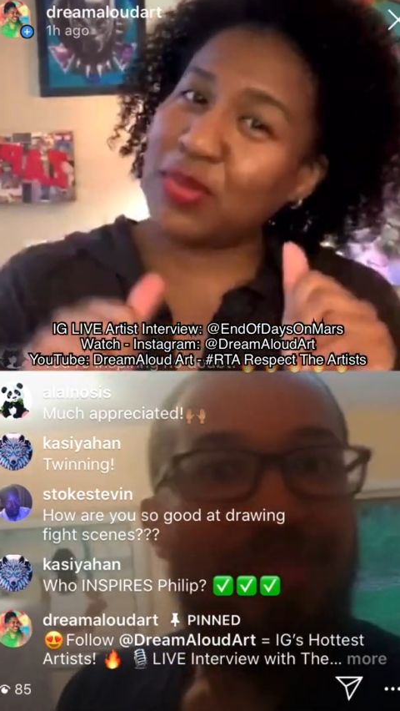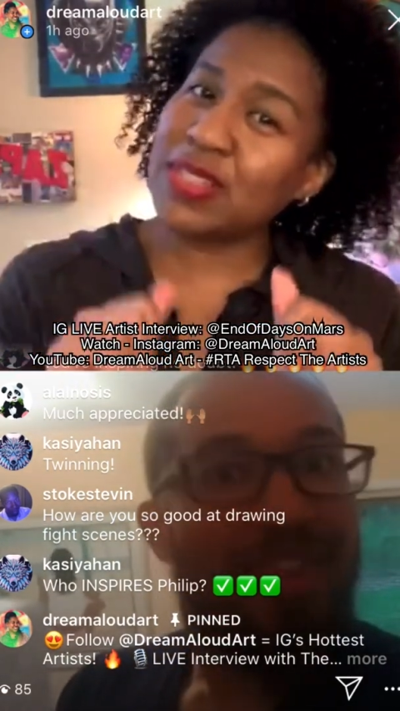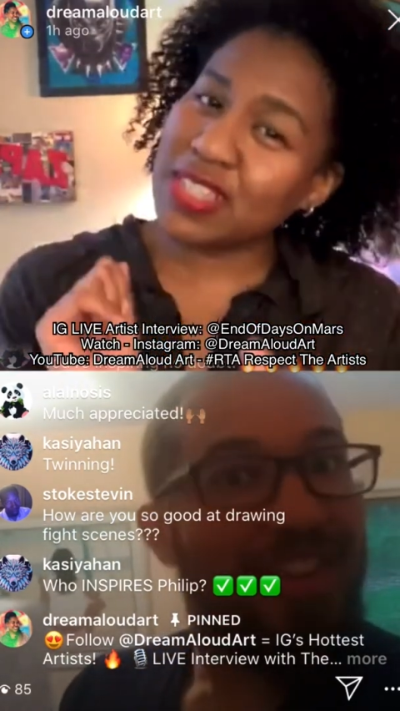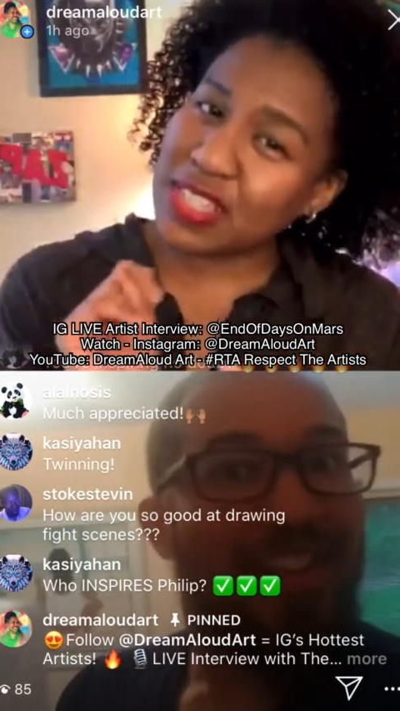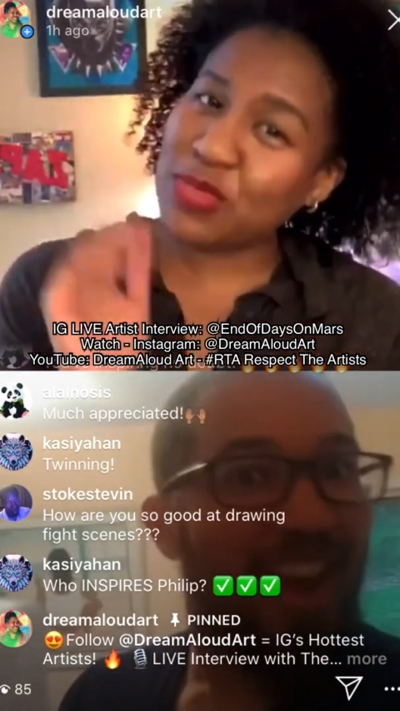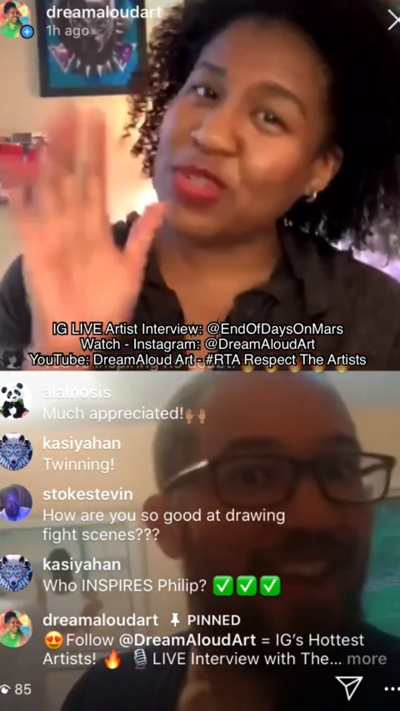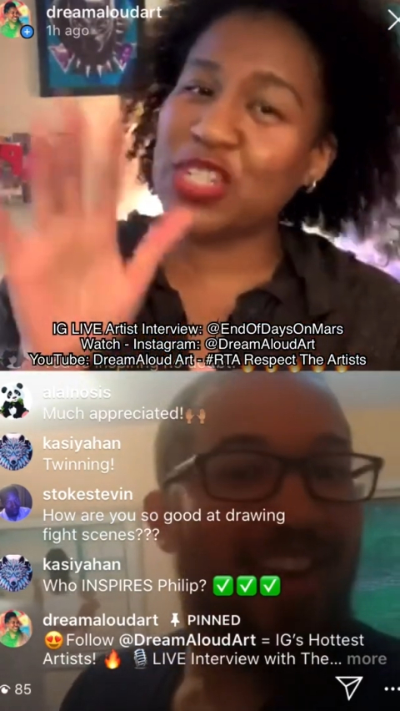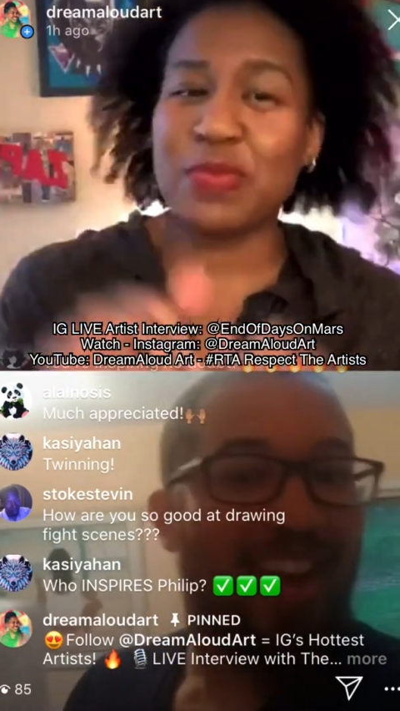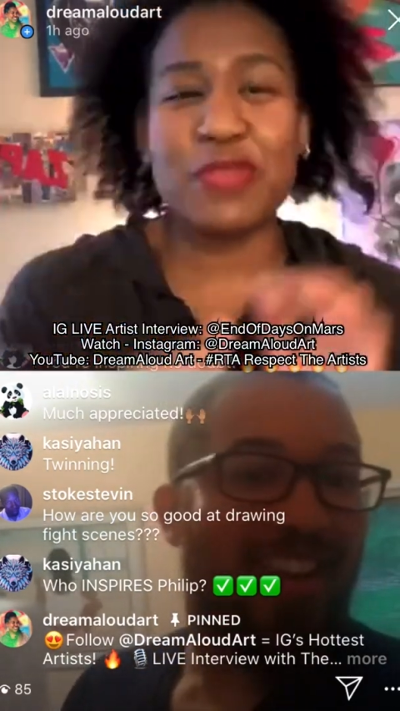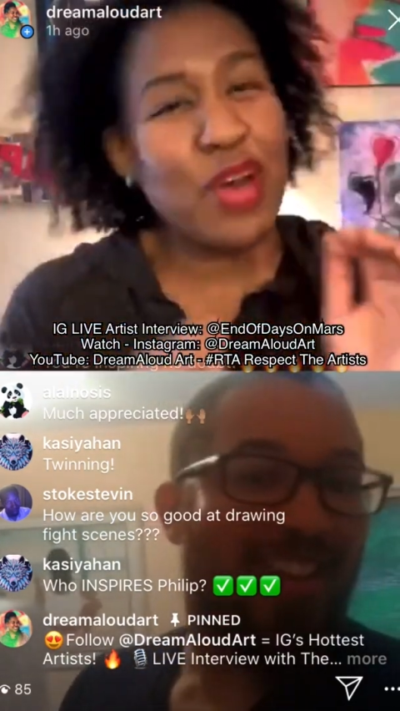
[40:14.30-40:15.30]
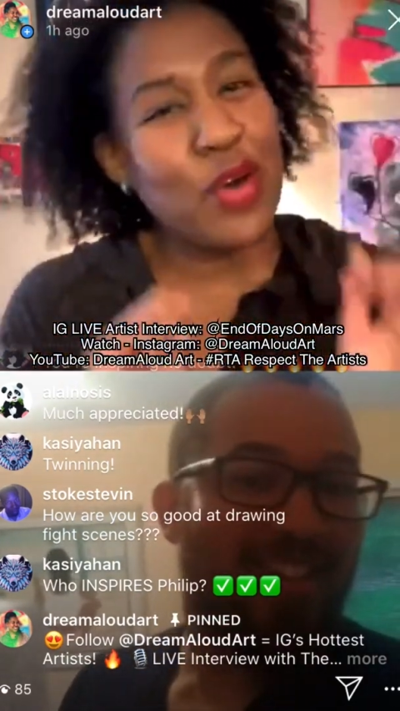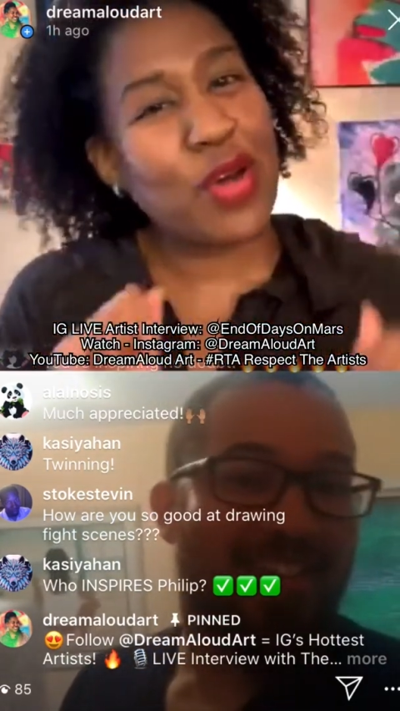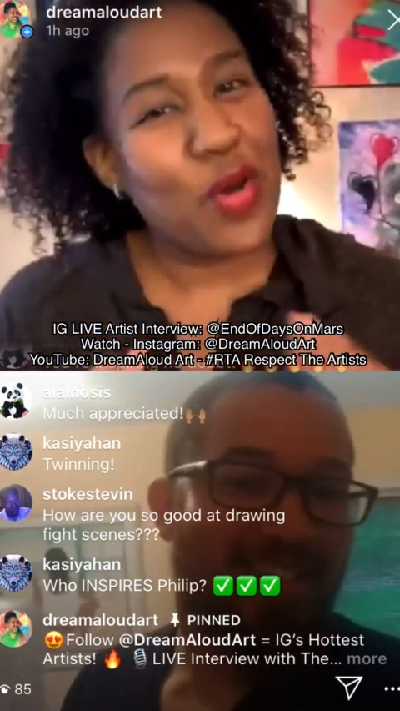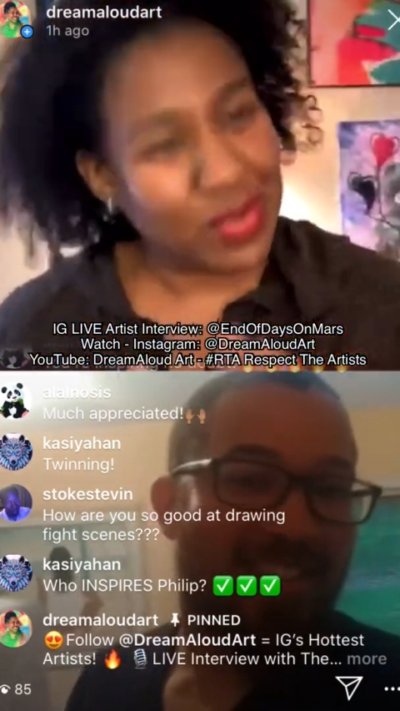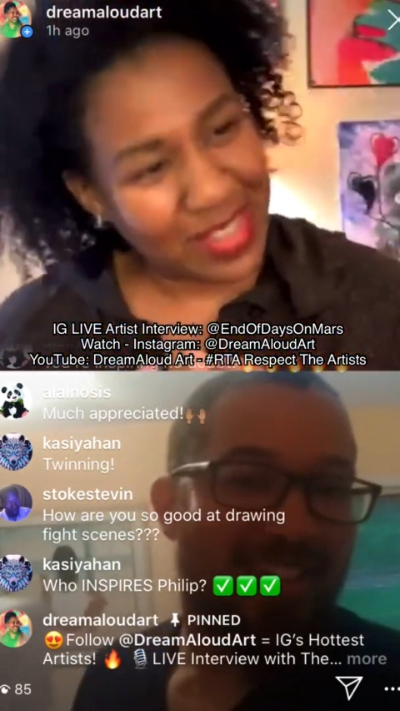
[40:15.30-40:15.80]
right. Let's
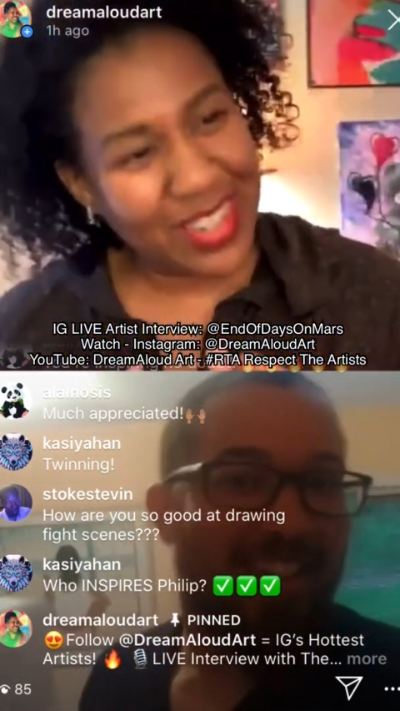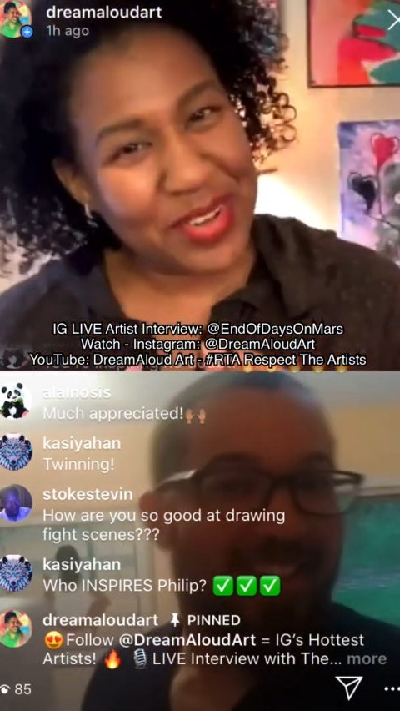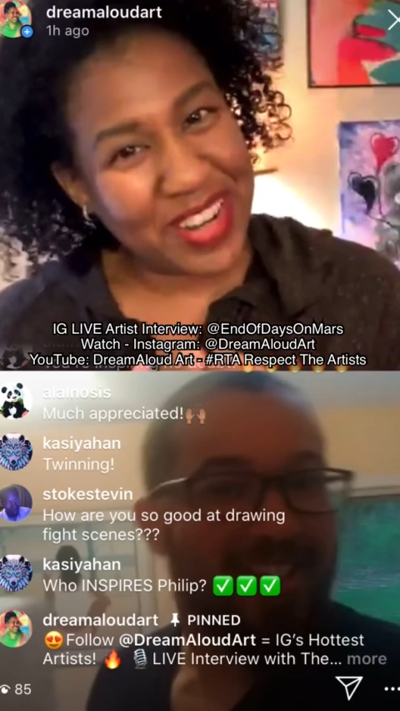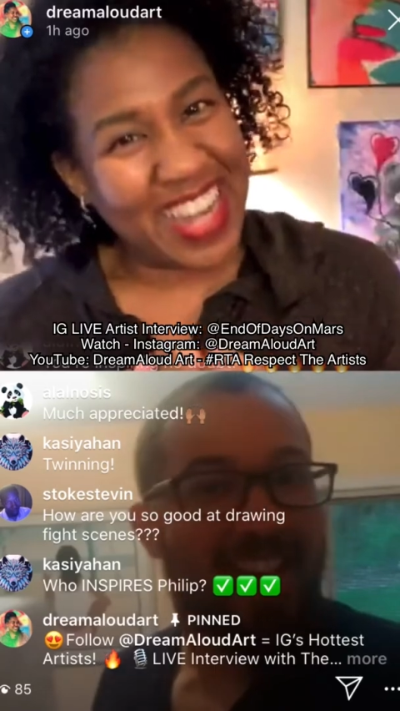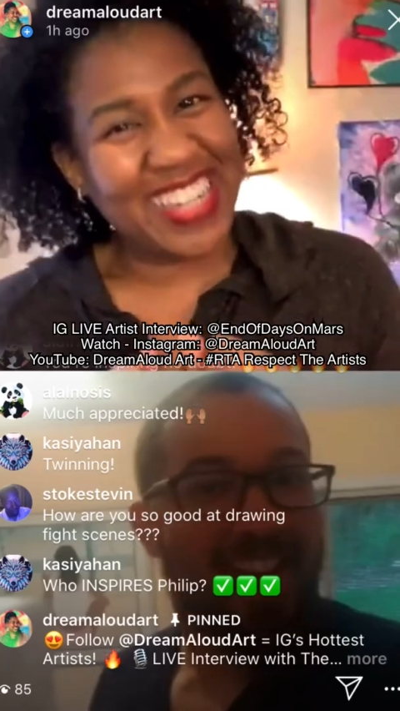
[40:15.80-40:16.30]
get there.